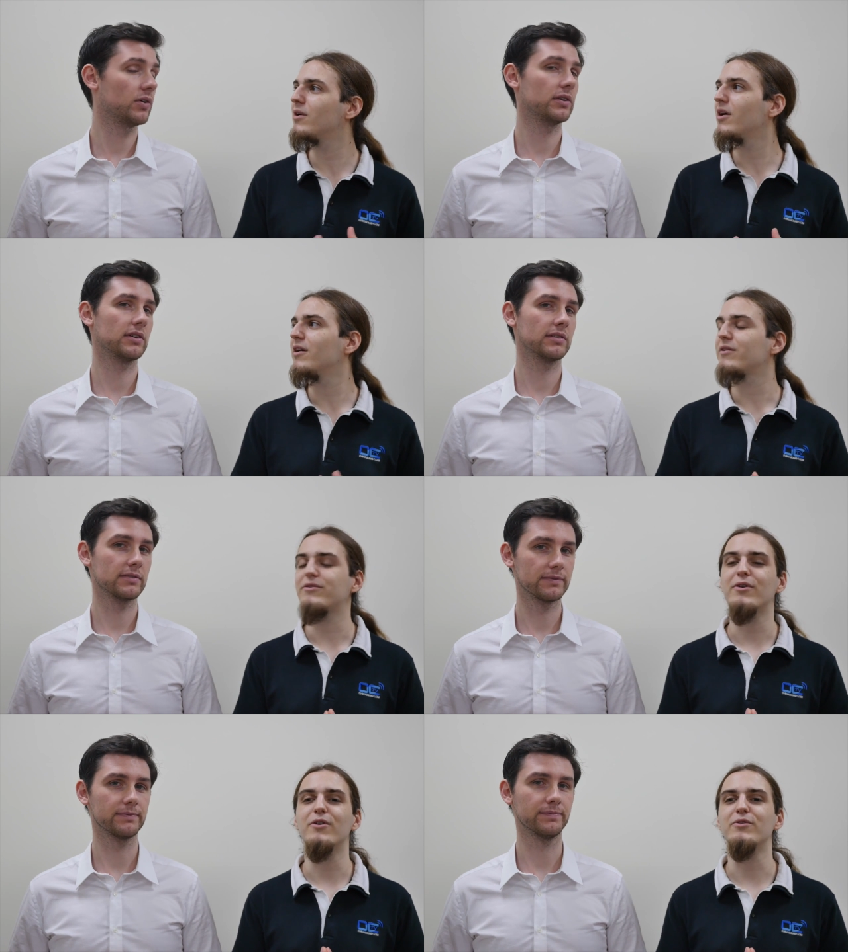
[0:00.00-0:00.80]
Speaker 1: Oh yeah.
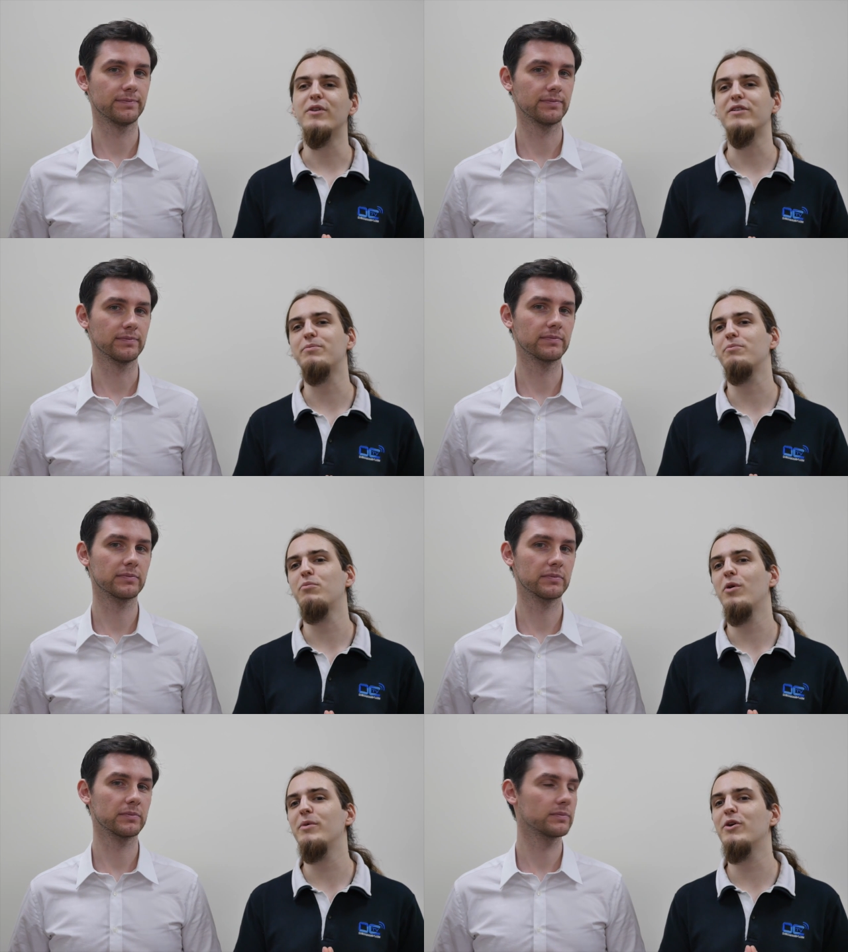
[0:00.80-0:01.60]
So there's
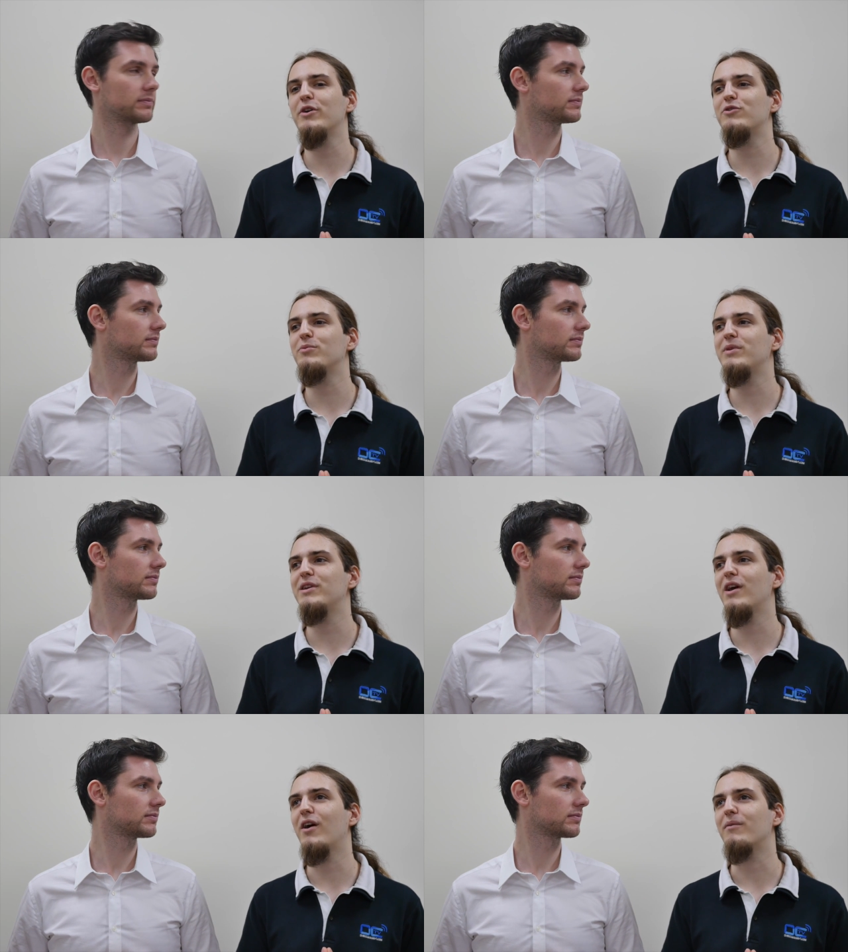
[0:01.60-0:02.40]
probably going to
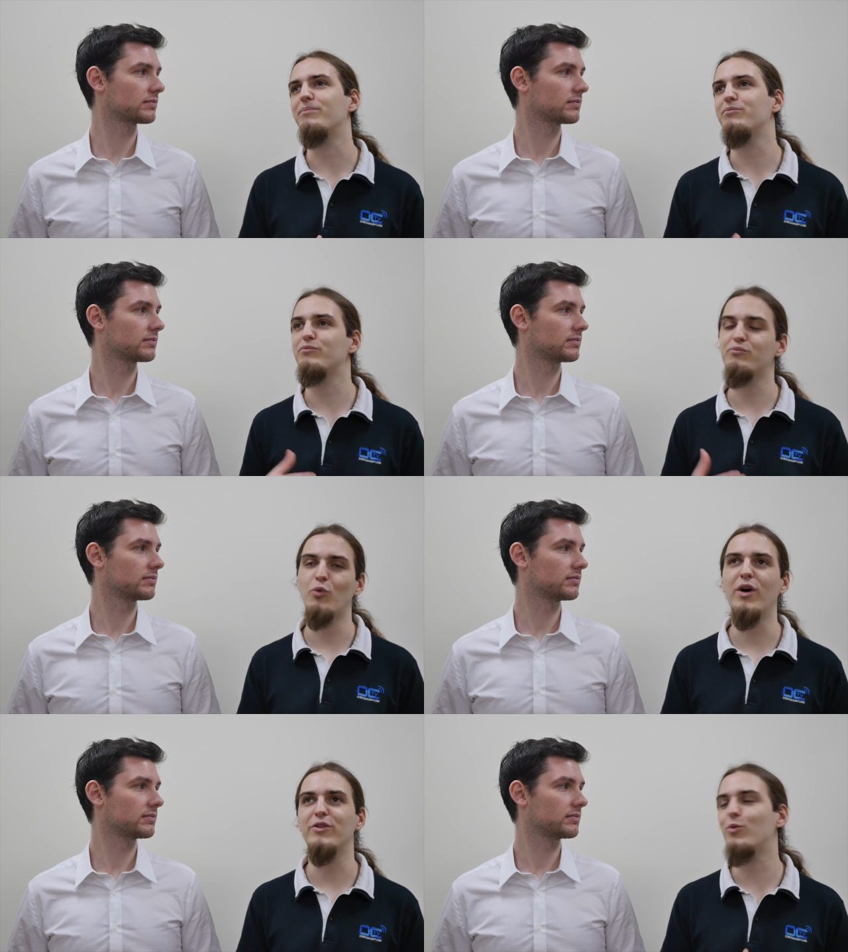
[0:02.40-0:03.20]
be uh,
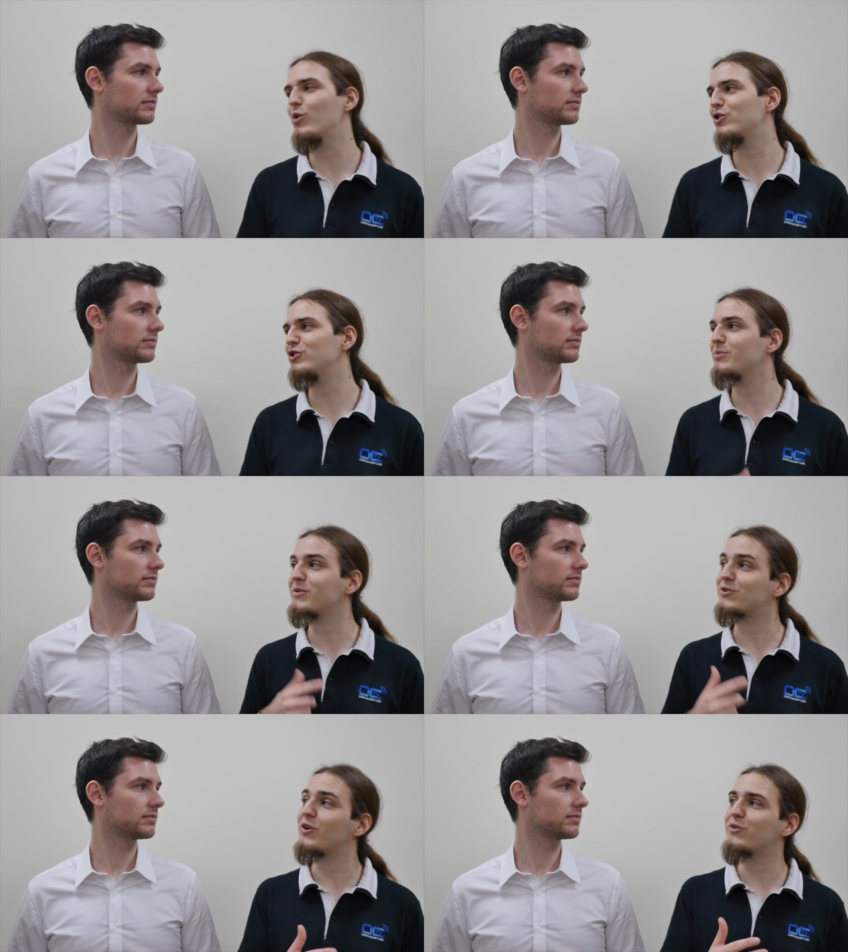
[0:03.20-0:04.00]
one. The workshop
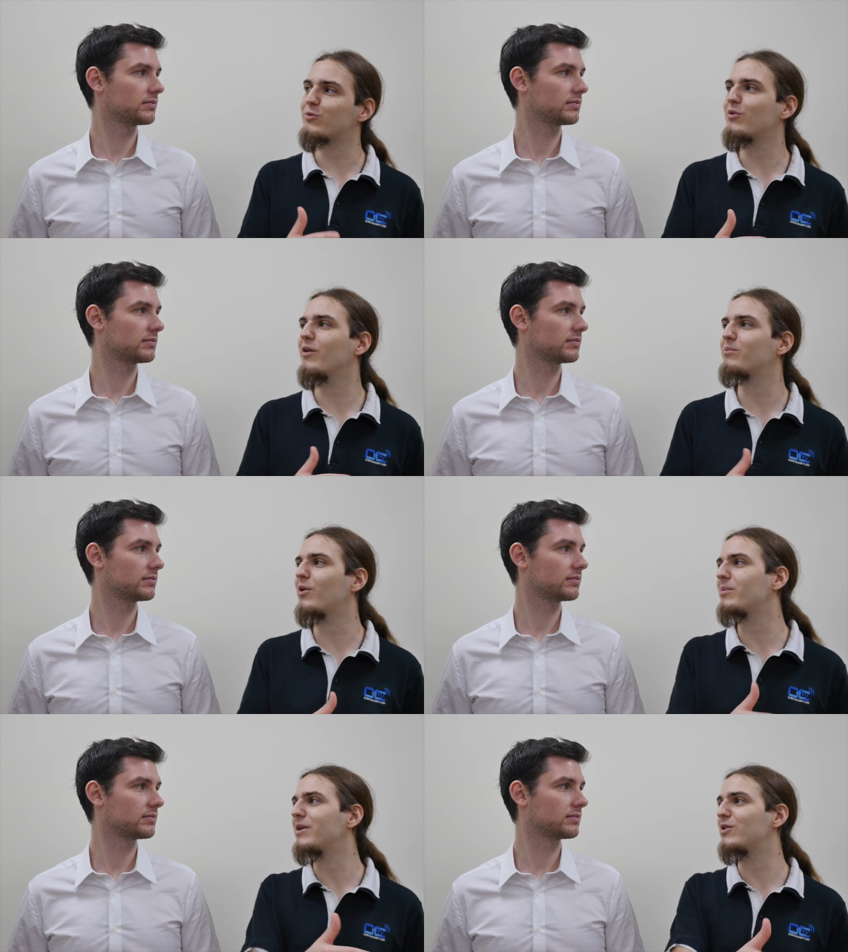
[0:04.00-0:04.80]
is going to run
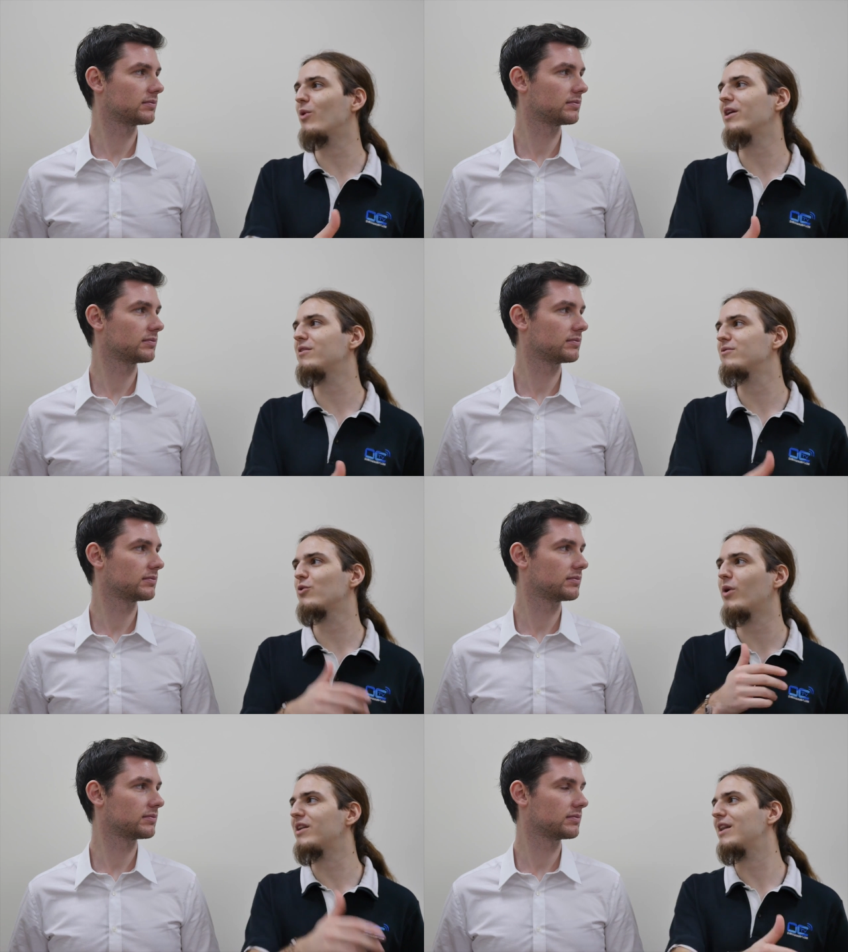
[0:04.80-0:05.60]
probably quite
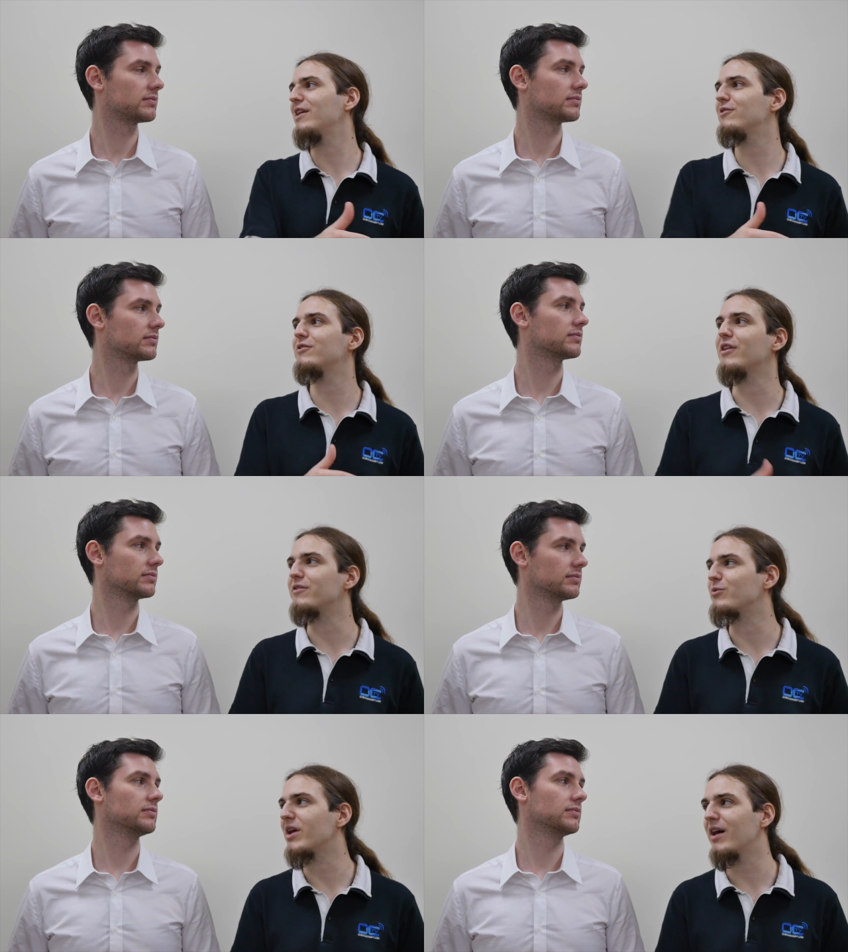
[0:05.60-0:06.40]
quite later
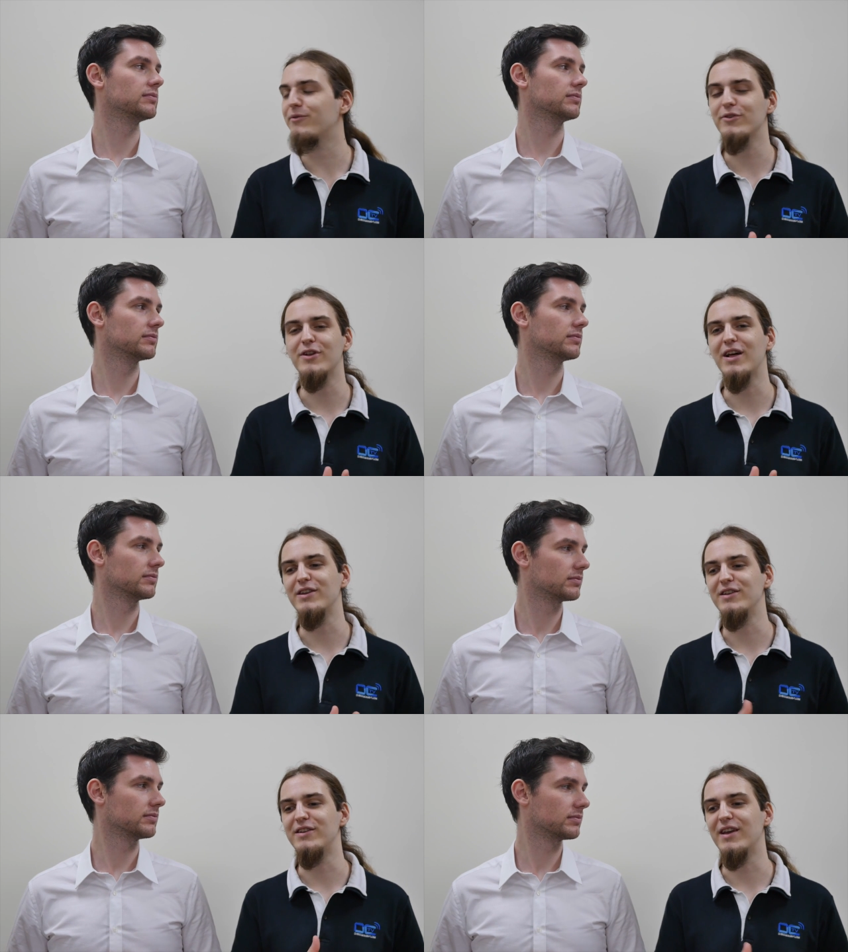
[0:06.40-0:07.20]
than we had for the
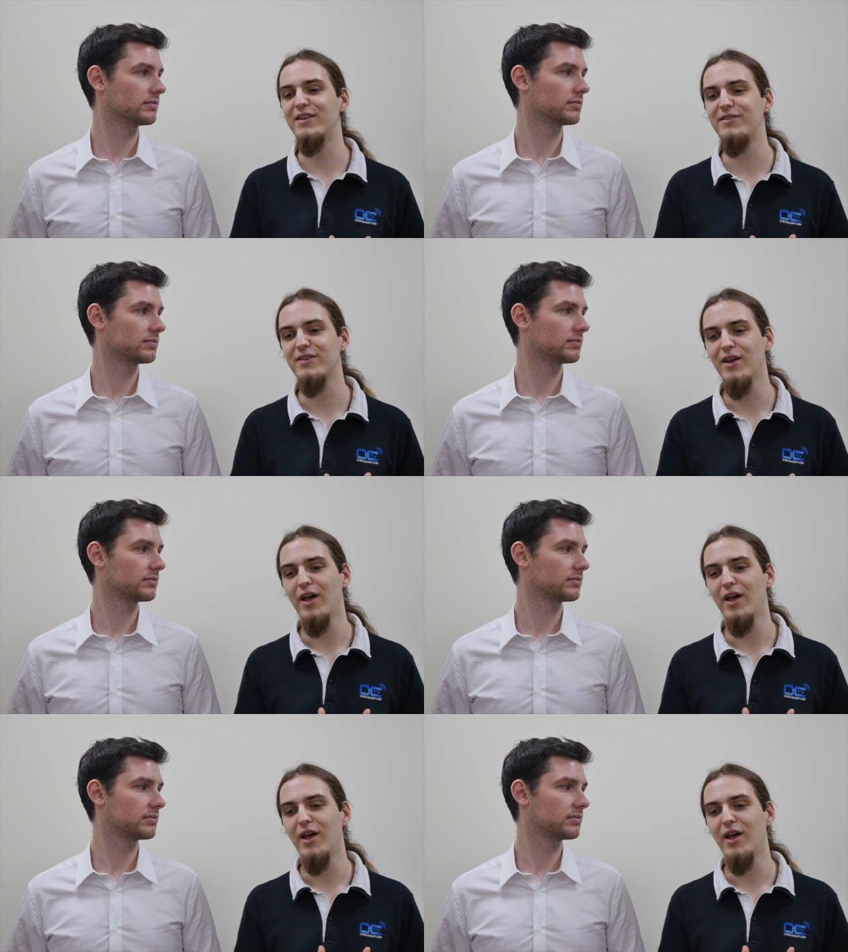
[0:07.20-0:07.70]
LAN ETS